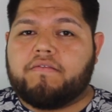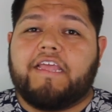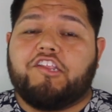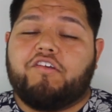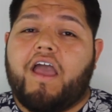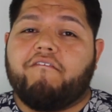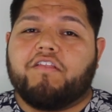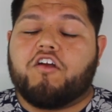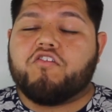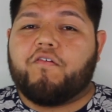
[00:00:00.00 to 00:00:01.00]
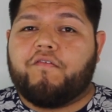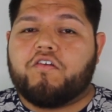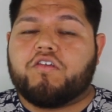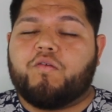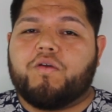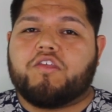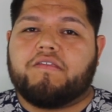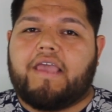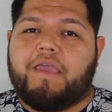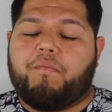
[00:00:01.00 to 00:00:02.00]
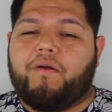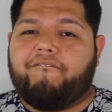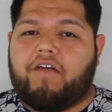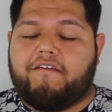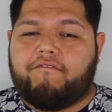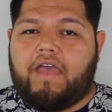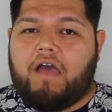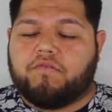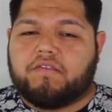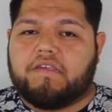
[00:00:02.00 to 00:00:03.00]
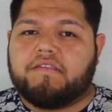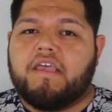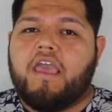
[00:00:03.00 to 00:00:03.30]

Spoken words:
They do have a larger version, which is 8.5 ounces,